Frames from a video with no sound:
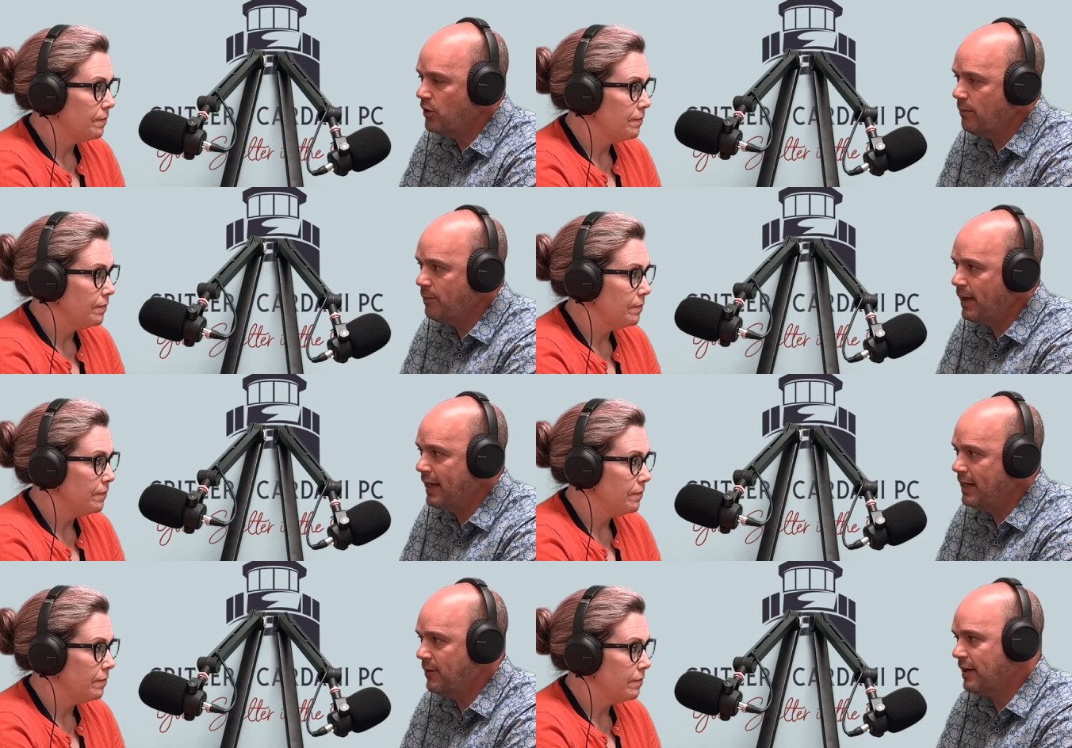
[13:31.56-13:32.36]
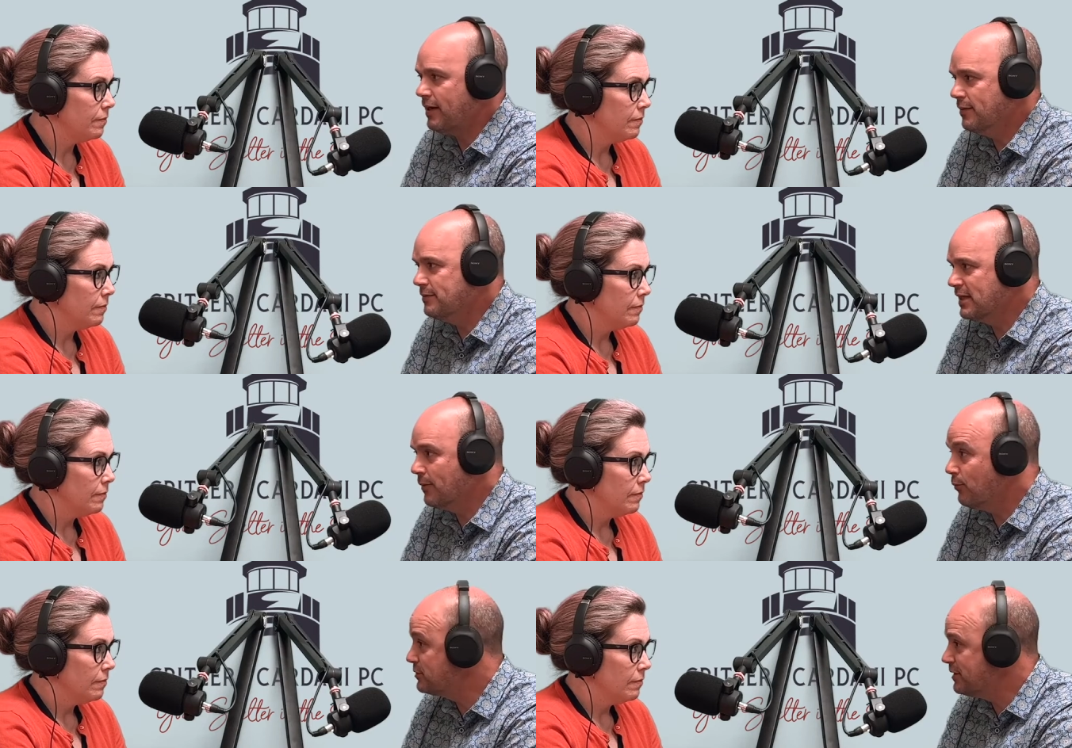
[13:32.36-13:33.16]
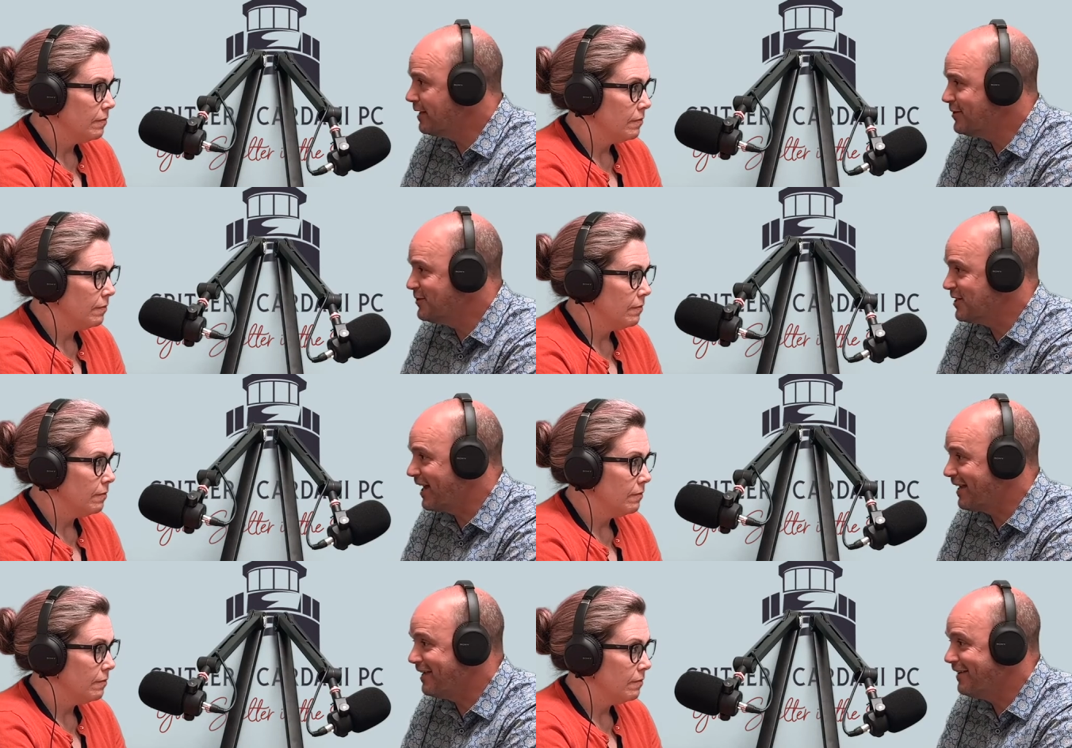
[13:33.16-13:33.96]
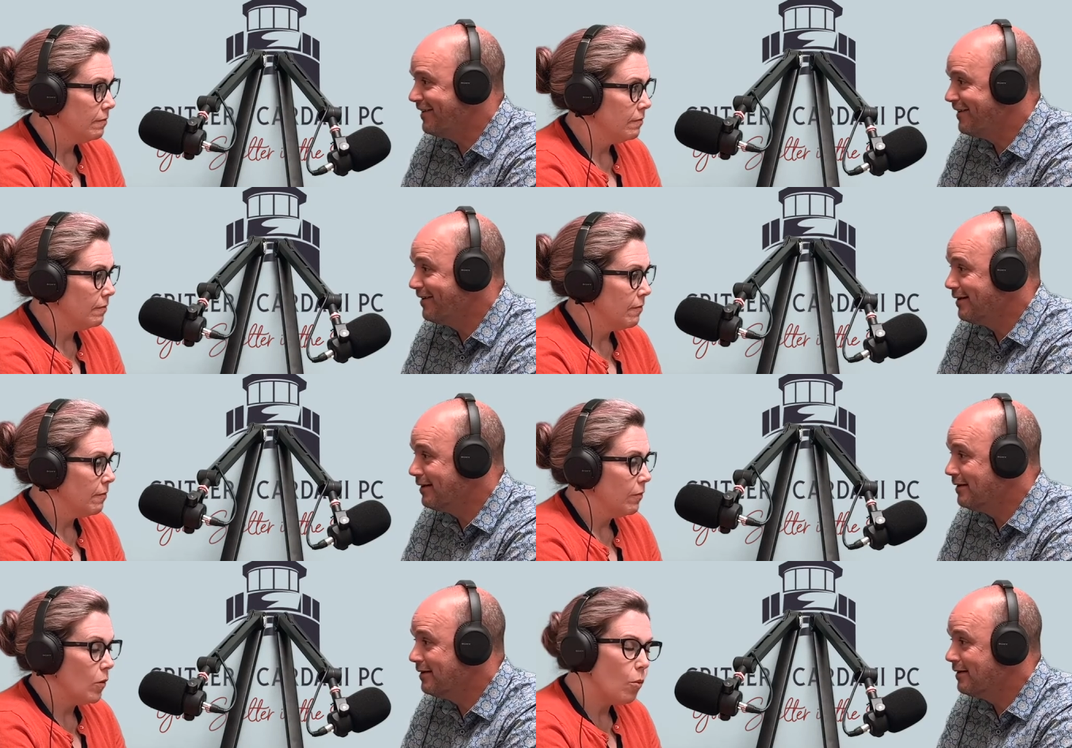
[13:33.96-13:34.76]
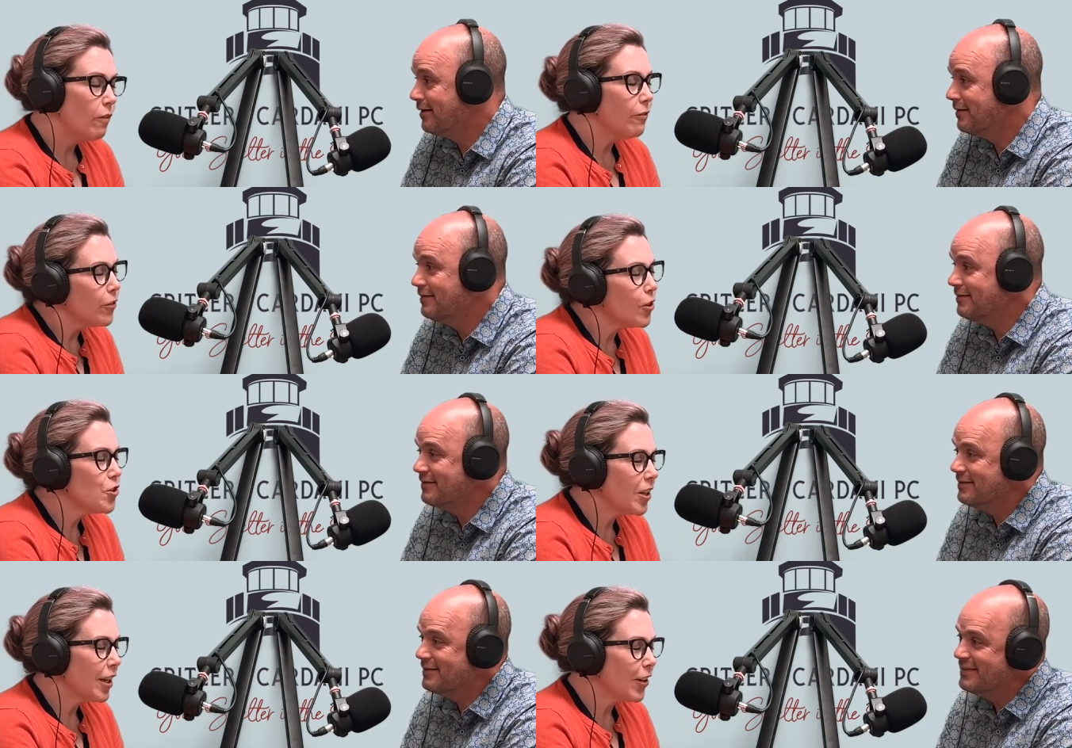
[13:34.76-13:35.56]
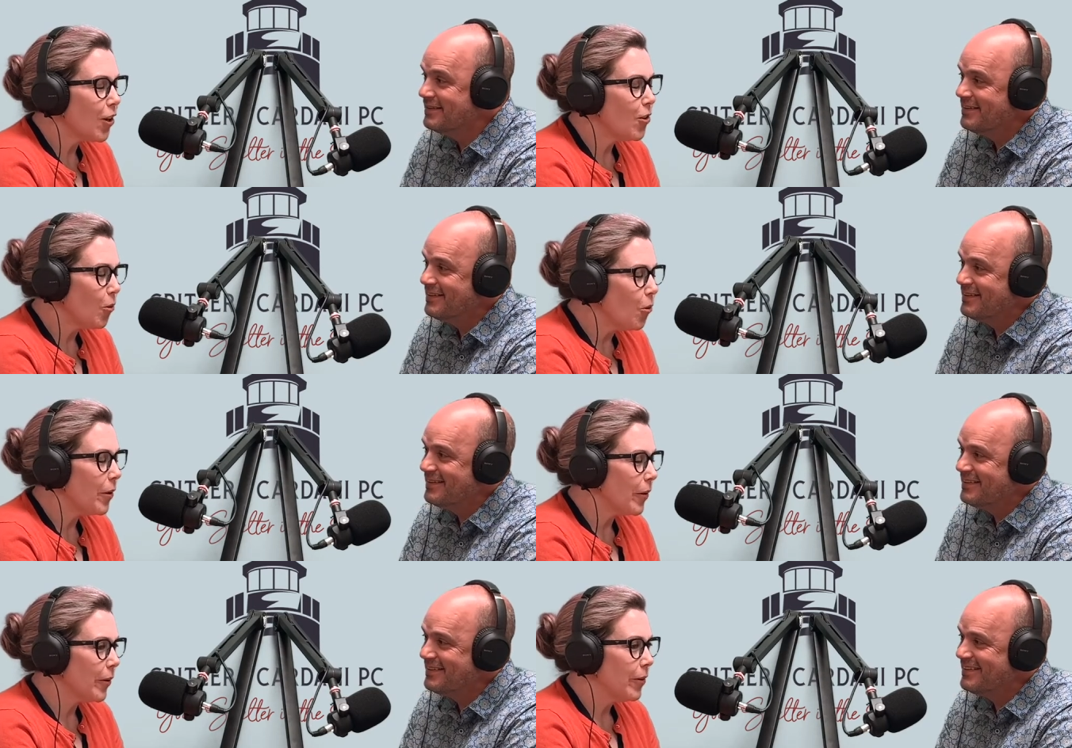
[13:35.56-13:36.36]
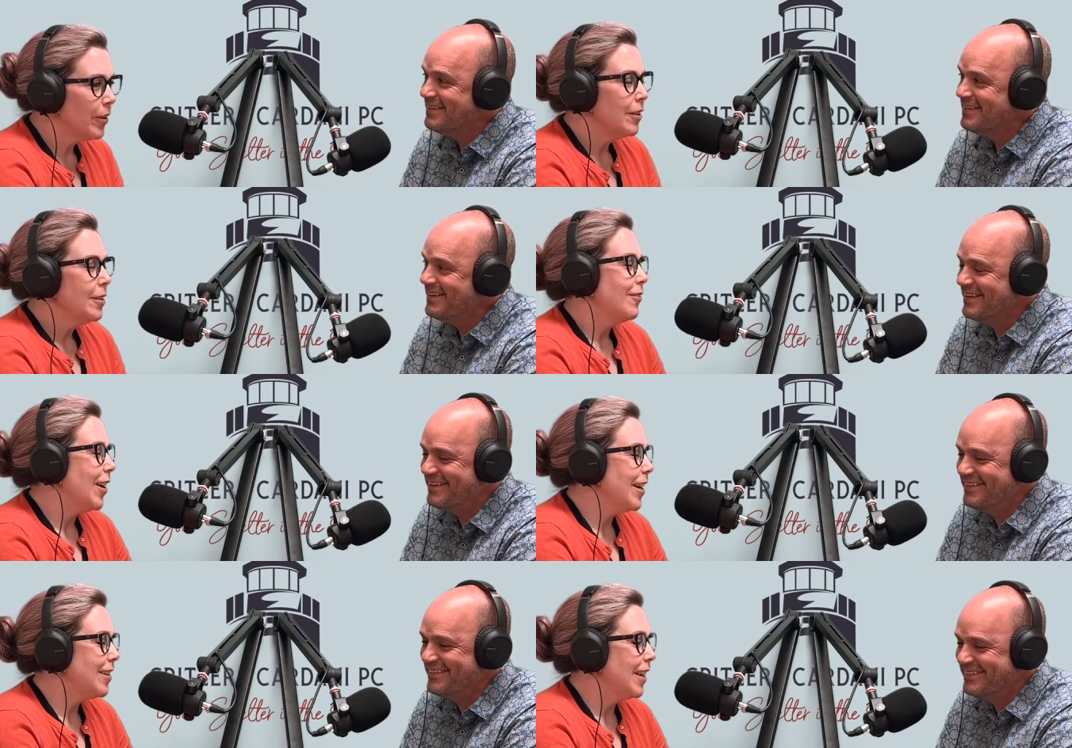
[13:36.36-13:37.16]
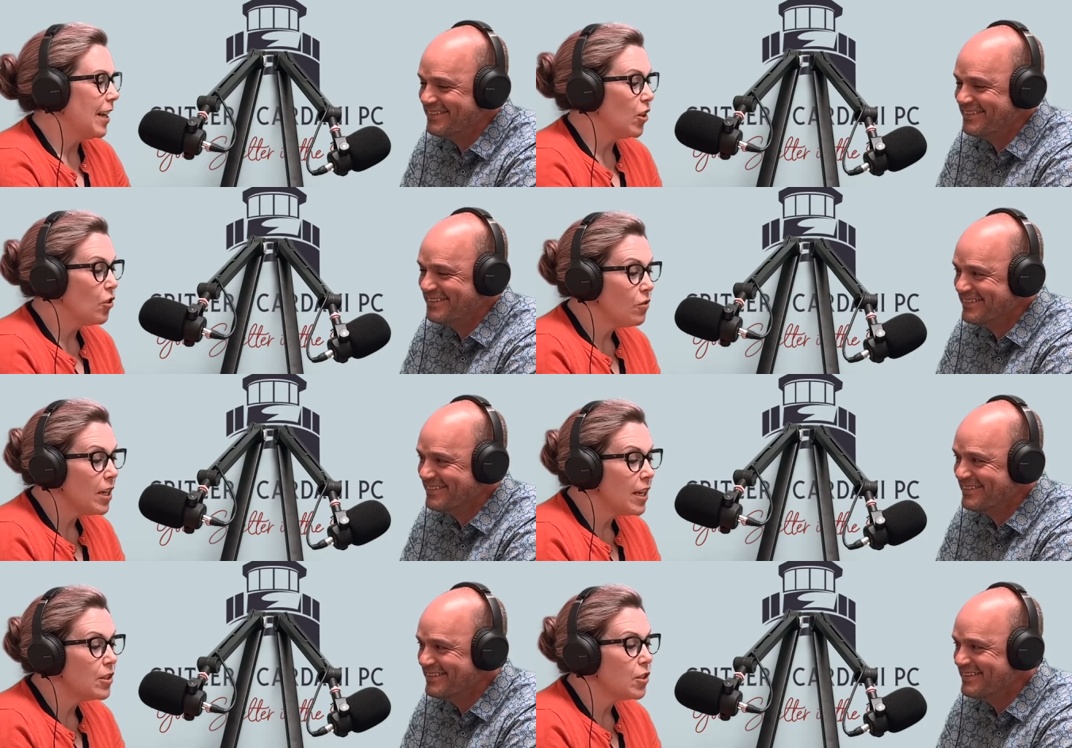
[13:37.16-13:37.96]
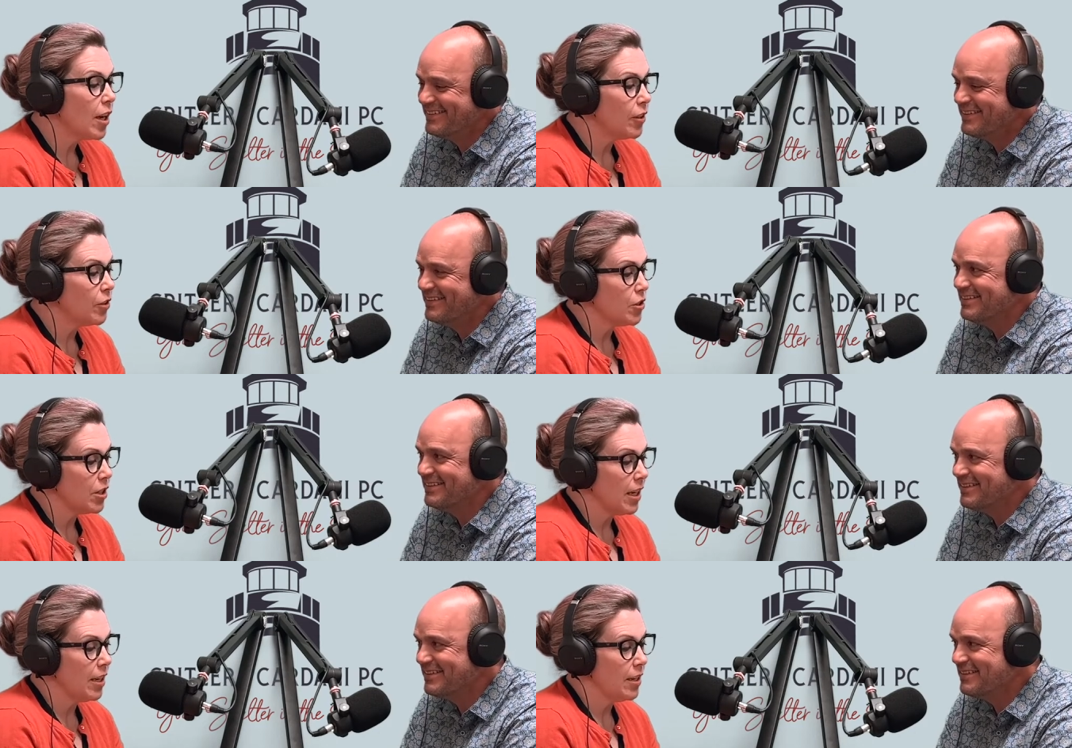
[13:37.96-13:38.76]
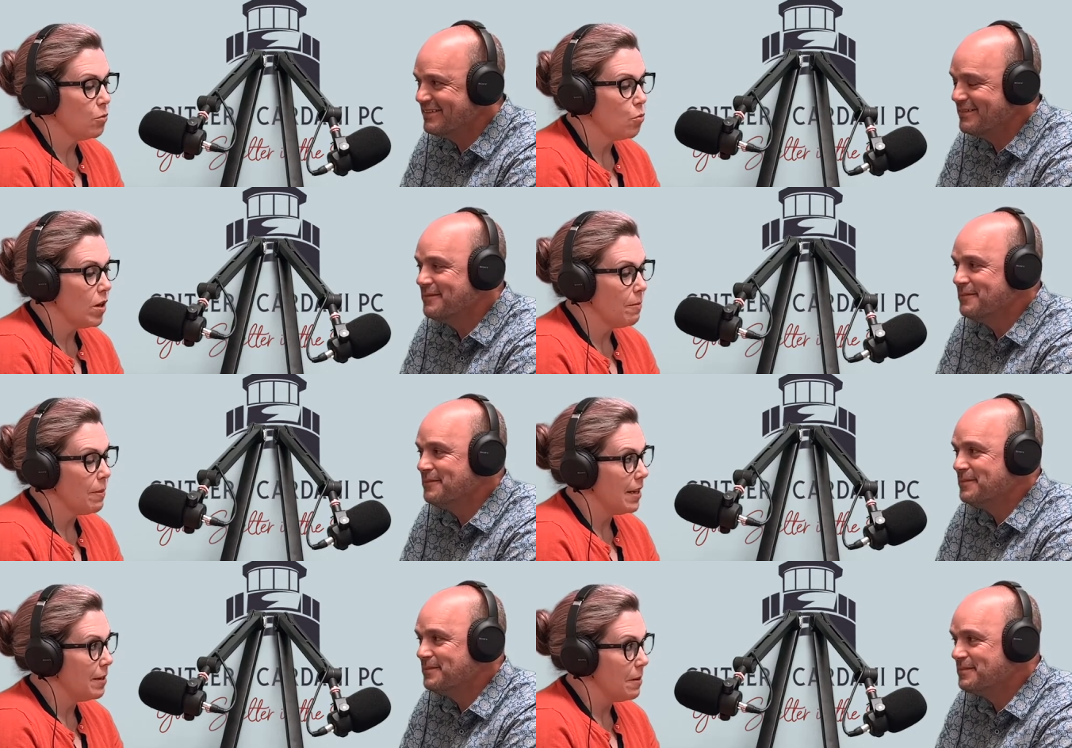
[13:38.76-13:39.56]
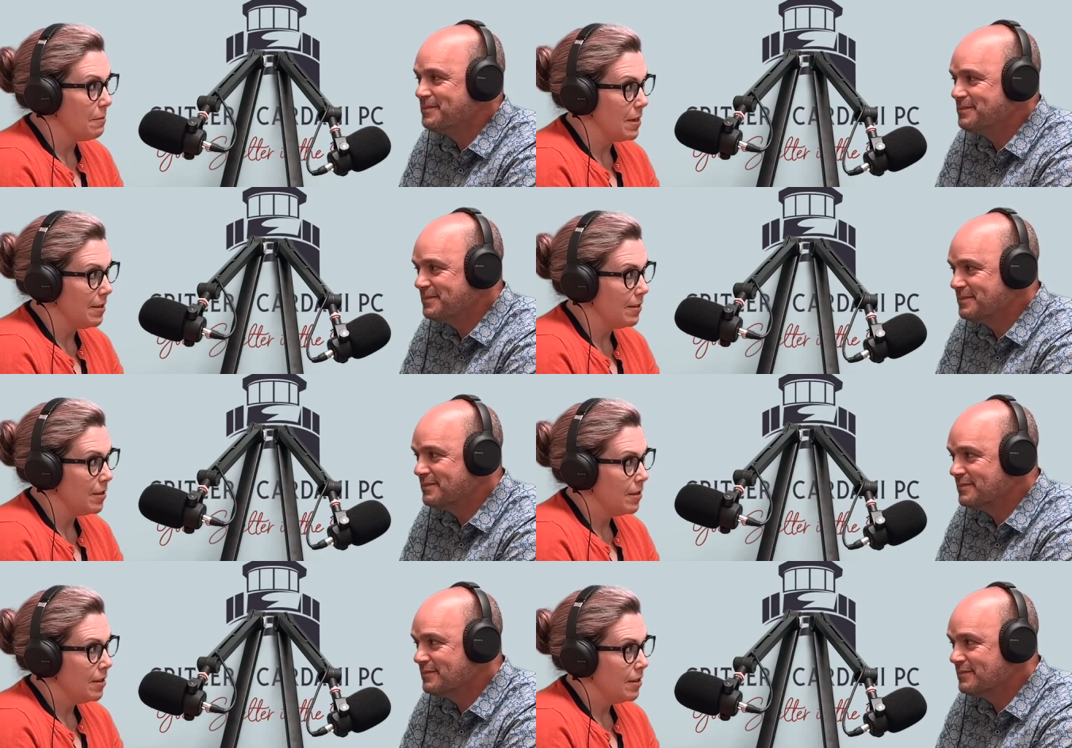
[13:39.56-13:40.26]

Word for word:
Speaker 1: abandonment comes up, what should they do, Jackie?
Speaker 2: Well, first you got to call a lawyer, right? you got you need to understand what abandonment means,